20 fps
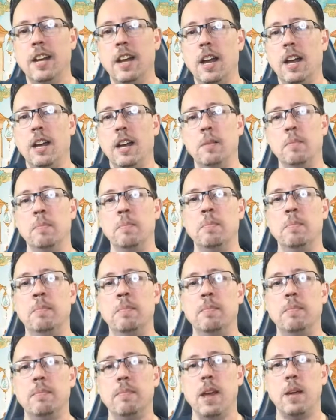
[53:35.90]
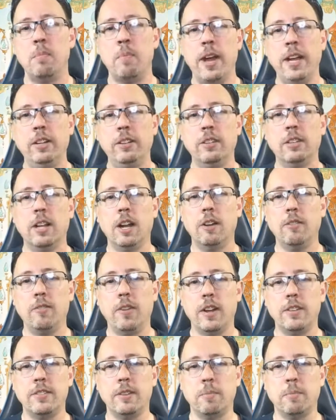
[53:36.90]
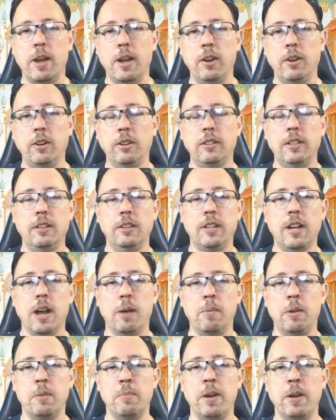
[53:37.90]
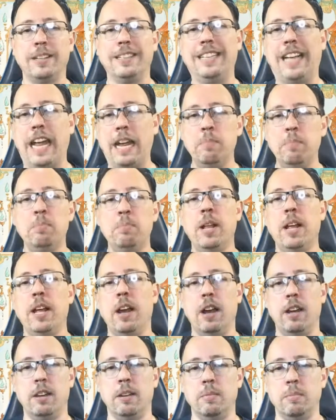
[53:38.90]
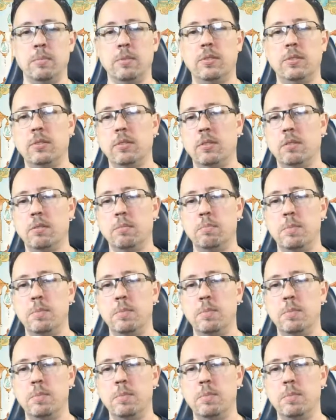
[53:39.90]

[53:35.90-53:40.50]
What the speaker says: And Michael clarifies that my earlier comment about gameplay items